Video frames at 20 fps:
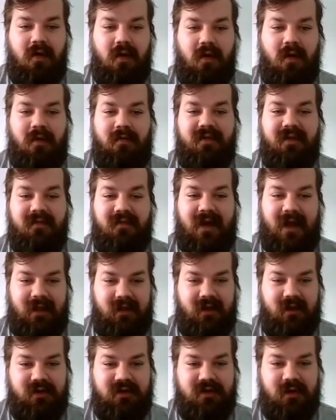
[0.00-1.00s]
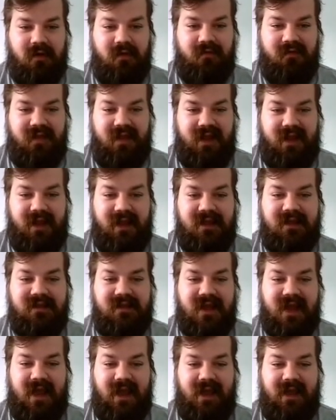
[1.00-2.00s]
of the values of
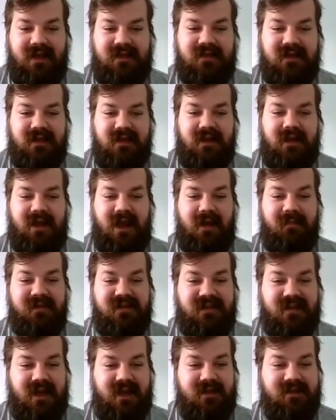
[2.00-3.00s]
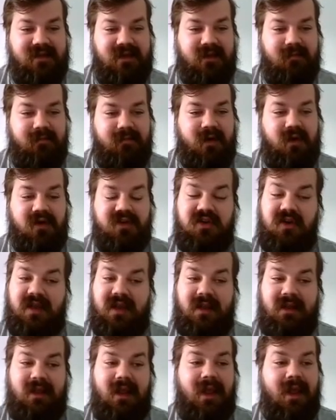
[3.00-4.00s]
these eight game states, because you
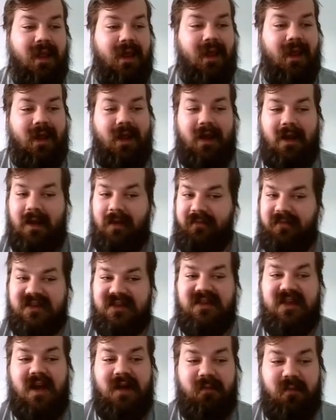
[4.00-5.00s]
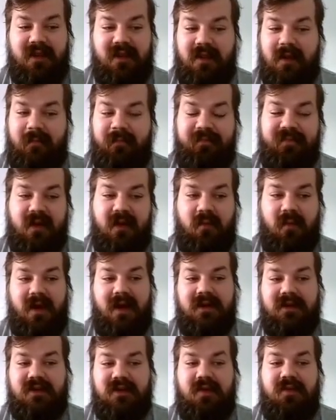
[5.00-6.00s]
can uh, start with
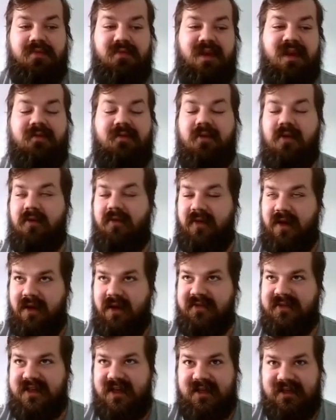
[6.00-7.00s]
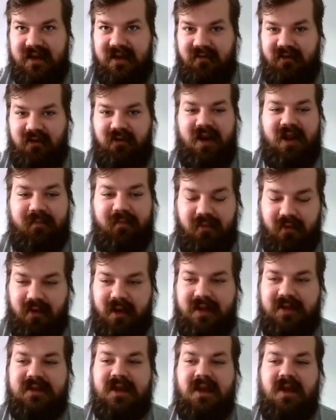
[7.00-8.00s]
one, two, three, four, five, six, seven, or eight
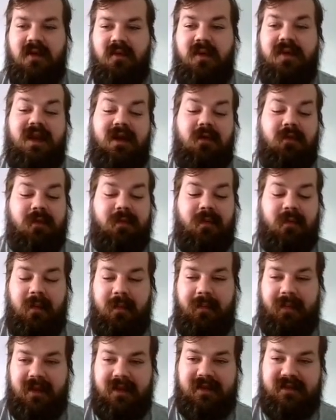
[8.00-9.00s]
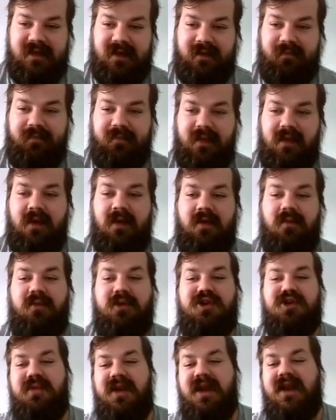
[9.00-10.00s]
points with equal probability,
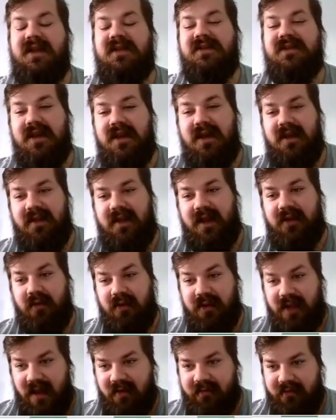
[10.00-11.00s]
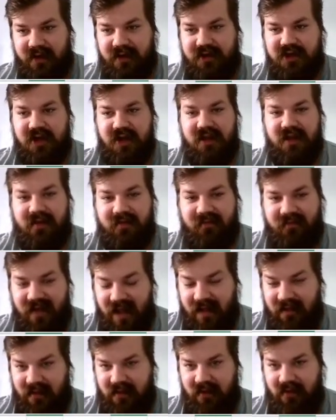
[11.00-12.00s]
which means that on average, the
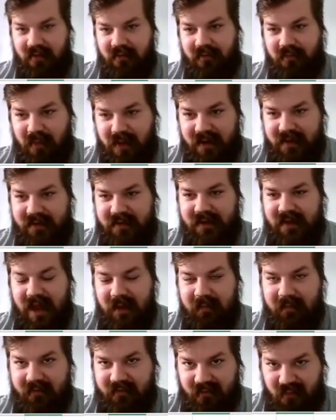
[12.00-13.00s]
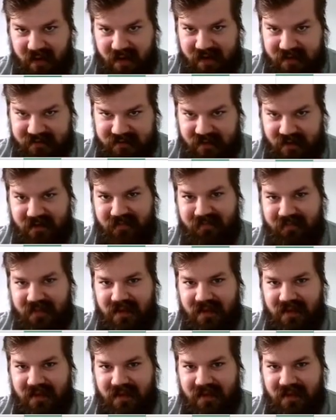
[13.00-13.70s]
value of one game of Quasar,